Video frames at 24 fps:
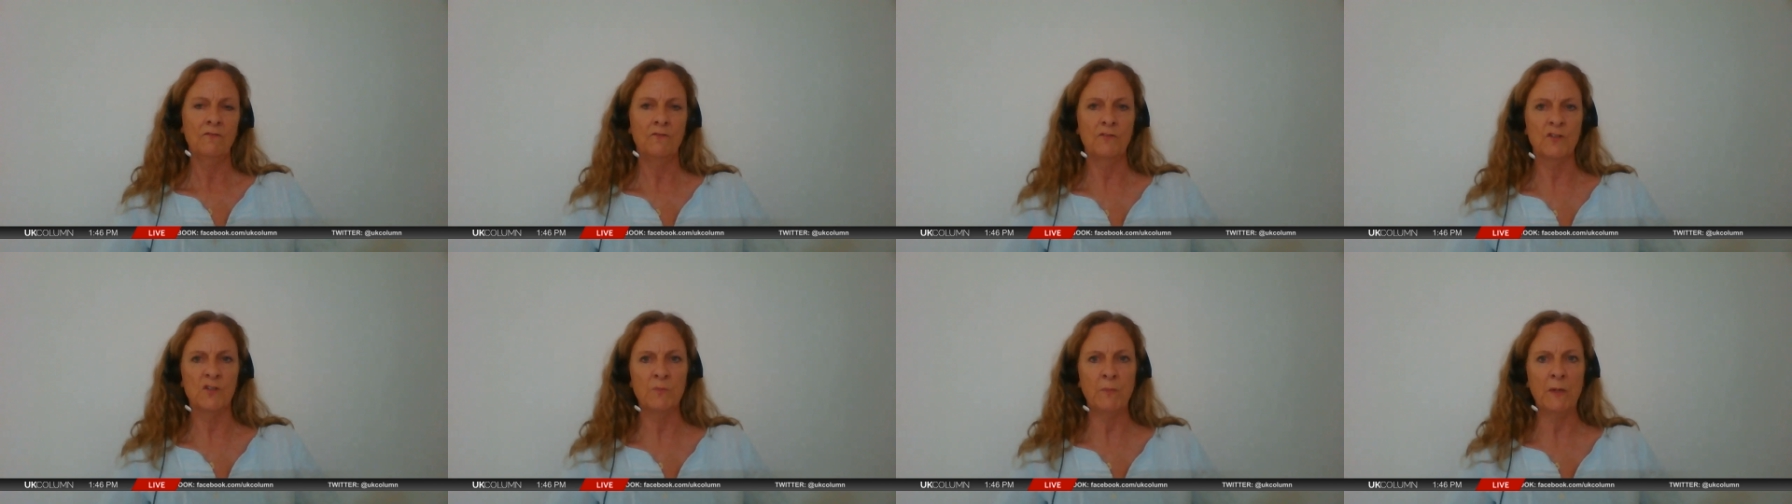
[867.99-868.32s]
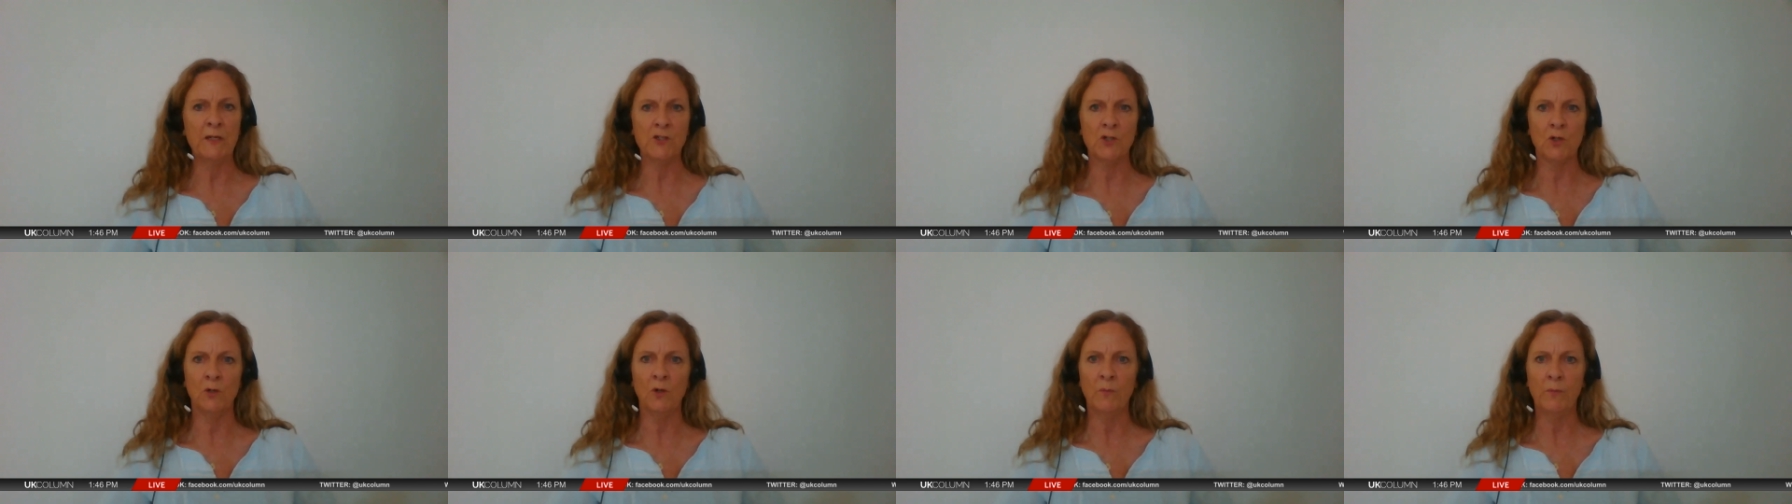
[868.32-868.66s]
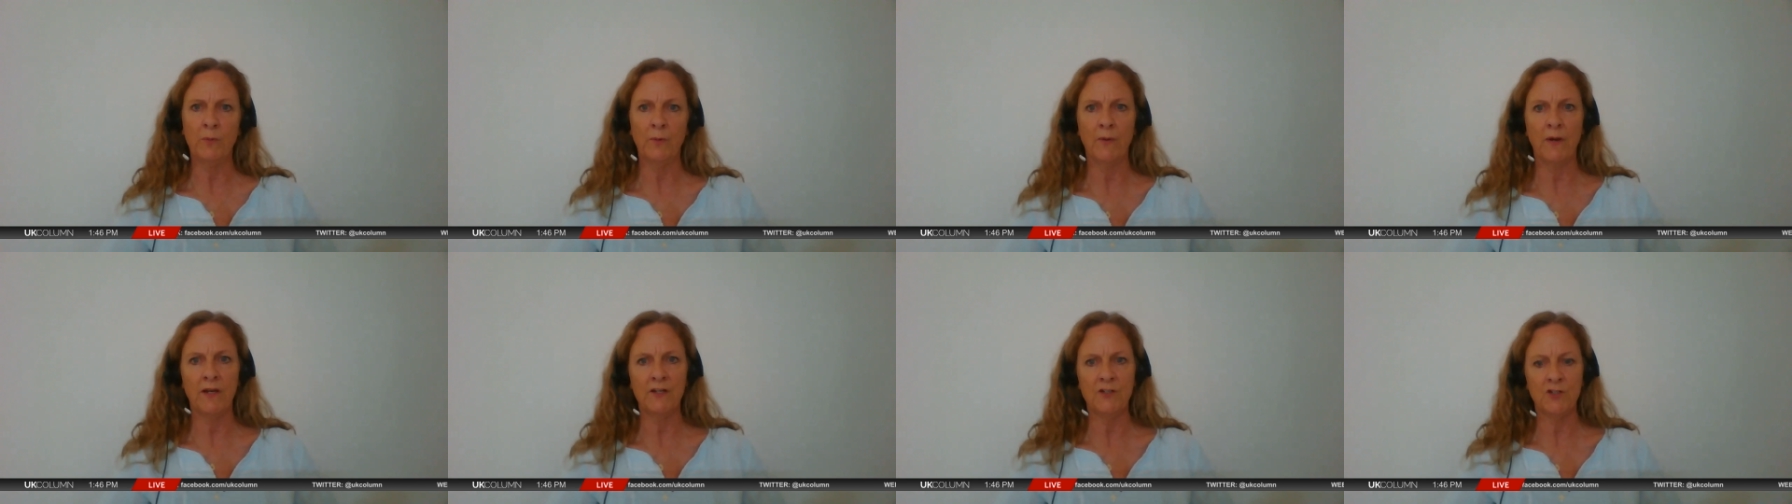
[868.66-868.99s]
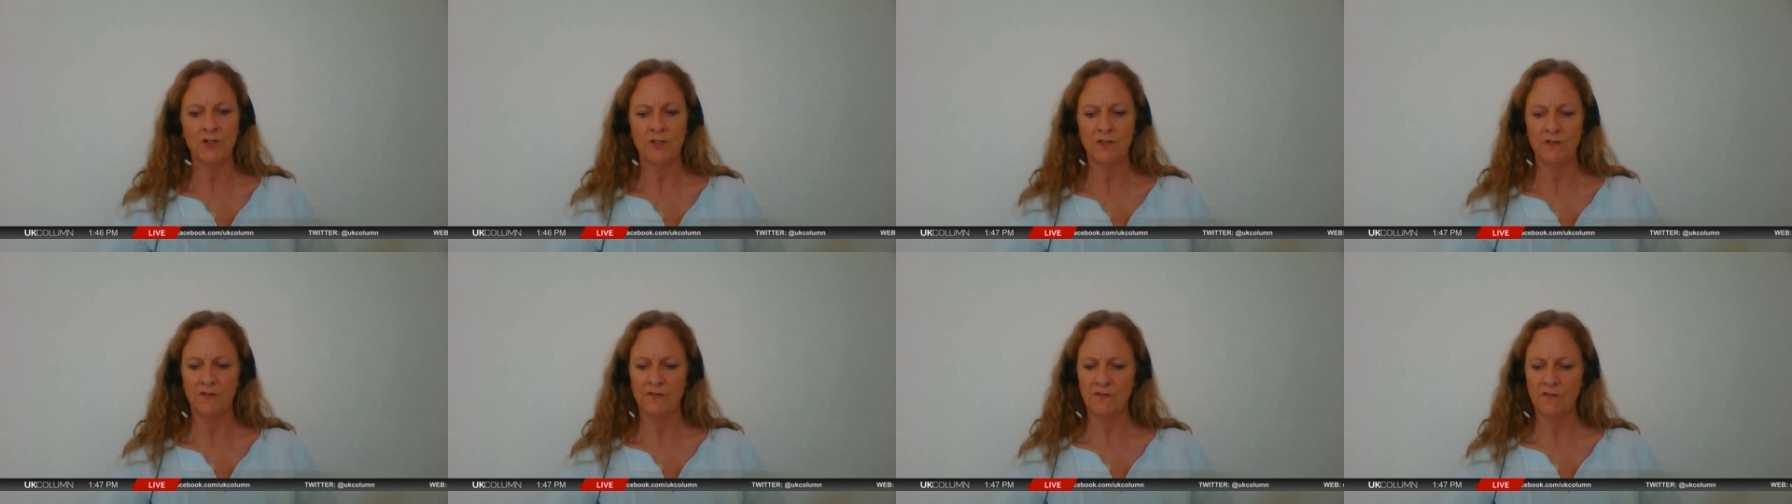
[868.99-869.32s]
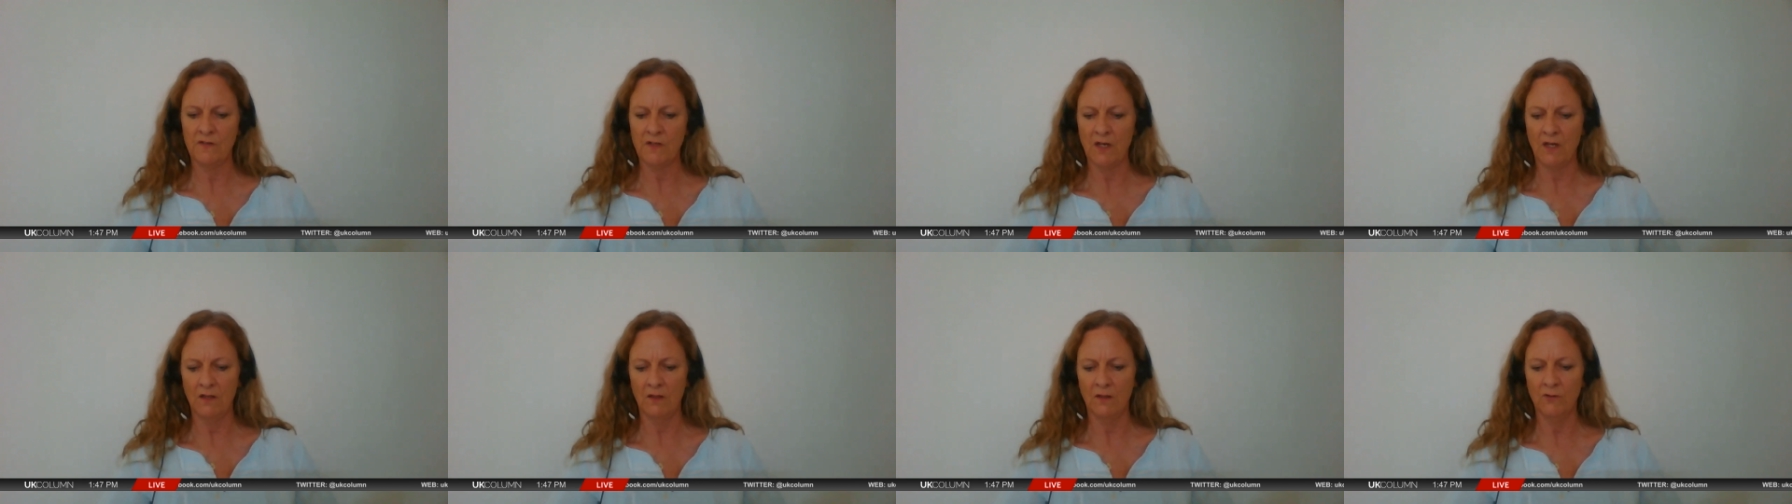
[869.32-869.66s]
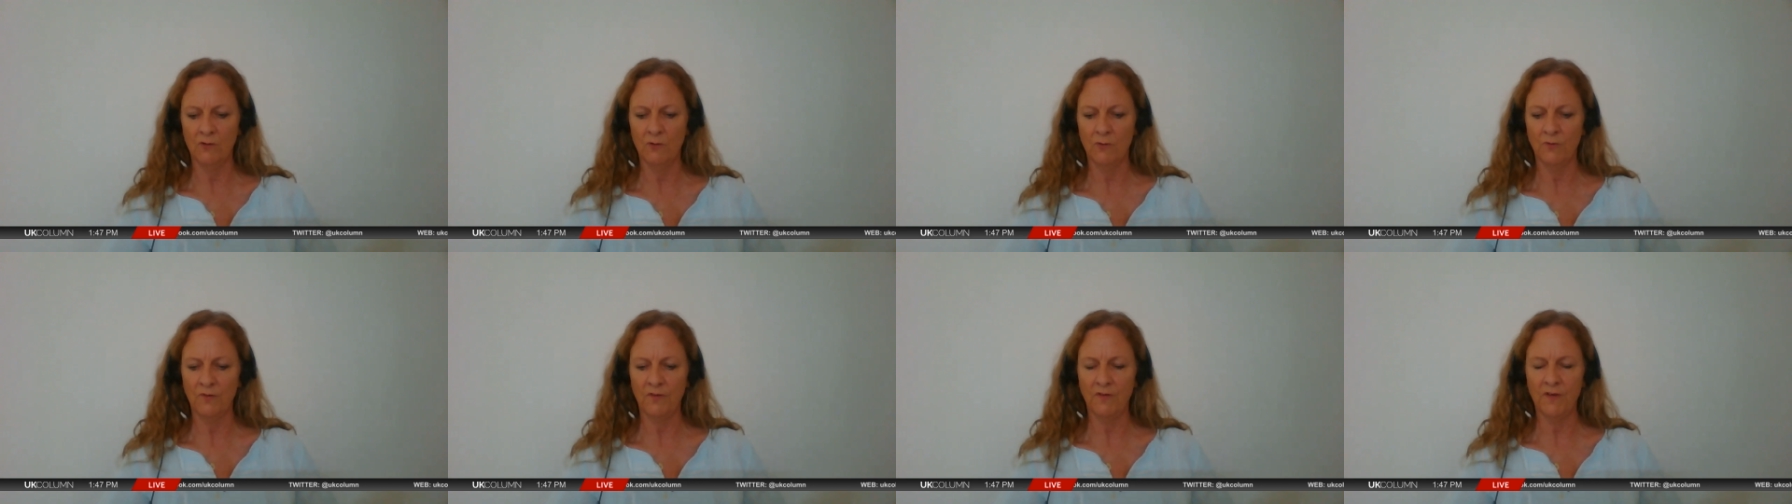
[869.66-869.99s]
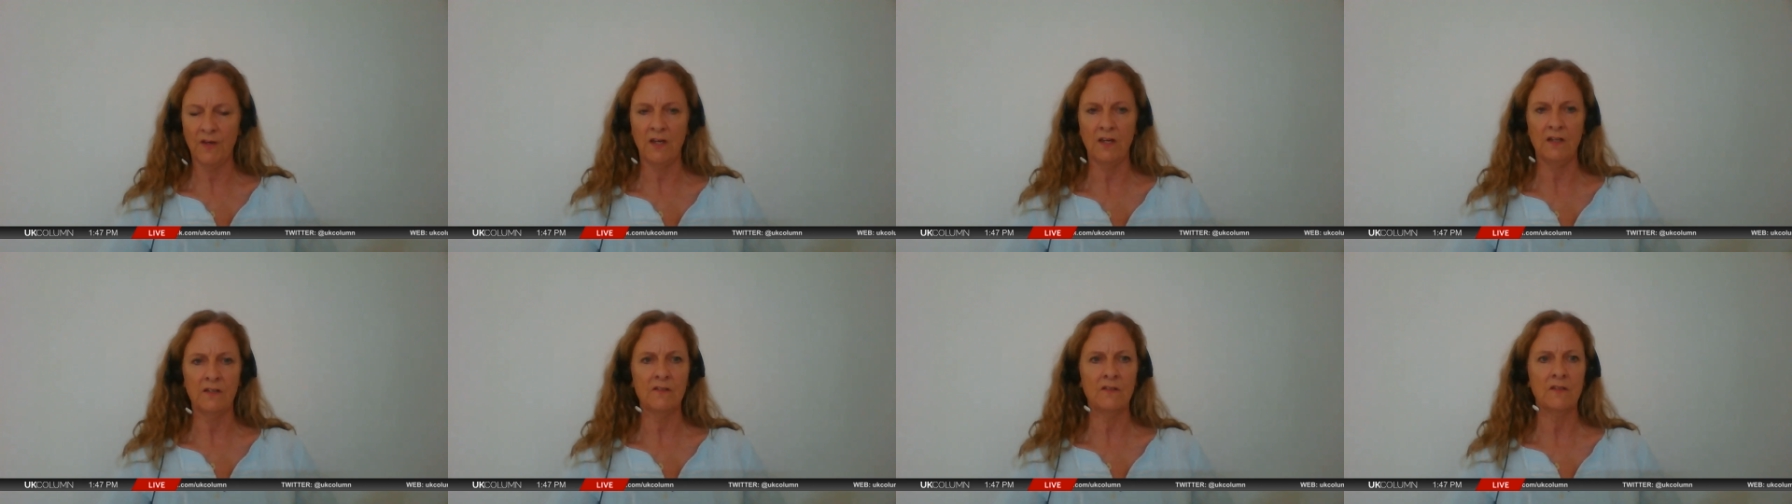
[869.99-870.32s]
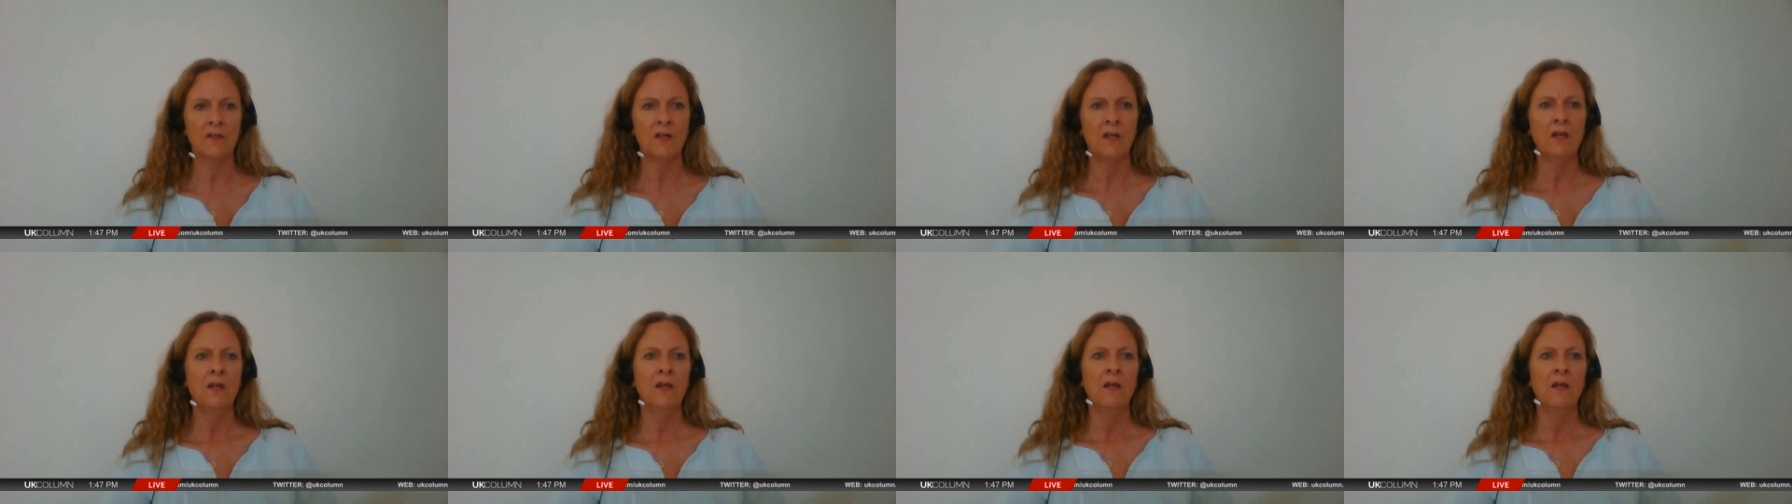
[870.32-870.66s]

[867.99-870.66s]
for special operations in the northeast.